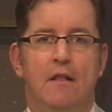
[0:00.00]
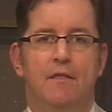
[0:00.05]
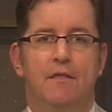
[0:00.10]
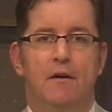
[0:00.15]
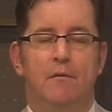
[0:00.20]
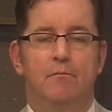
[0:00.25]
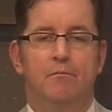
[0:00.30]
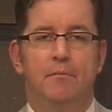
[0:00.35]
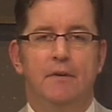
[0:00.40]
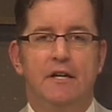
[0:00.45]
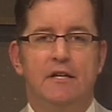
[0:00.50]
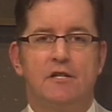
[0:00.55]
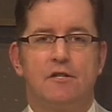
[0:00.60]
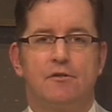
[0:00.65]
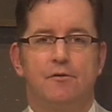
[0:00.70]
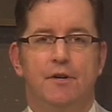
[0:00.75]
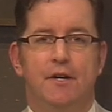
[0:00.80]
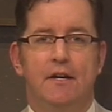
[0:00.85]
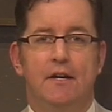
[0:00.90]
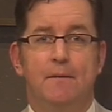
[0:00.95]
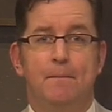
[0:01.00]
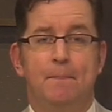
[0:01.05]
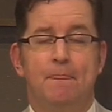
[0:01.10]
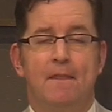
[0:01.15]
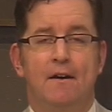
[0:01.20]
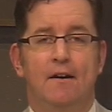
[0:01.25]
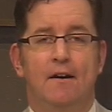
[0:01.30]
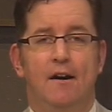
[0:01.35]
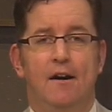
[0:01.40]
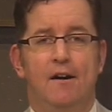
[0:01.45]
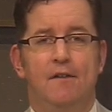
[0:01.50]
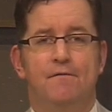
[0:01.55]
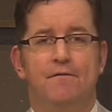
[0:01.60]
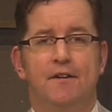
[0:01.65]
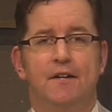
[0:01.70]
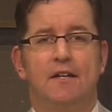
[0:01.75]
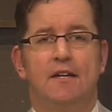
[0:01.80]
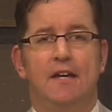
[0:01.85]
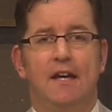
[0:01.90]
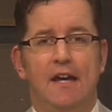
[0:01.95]
the mystery of
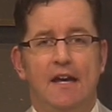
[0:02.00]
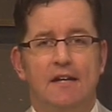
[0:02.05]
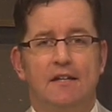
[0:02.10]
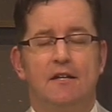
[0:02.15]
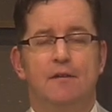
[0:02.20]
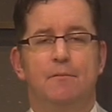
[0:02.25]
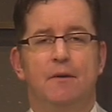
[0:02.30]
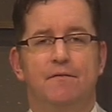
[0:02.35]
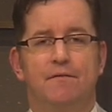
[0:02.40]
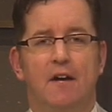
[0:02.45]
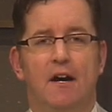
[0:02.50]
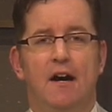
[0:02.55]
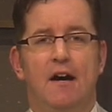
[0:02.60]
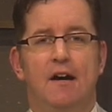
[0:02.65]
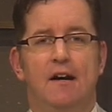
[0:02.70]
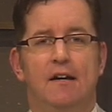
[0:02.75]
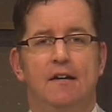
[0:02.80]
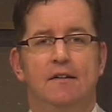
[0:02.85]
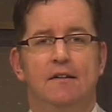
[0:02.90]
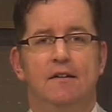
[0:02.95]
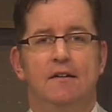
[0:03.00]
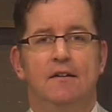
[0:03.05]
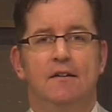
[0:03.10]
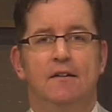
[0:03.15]
the kingdom of God.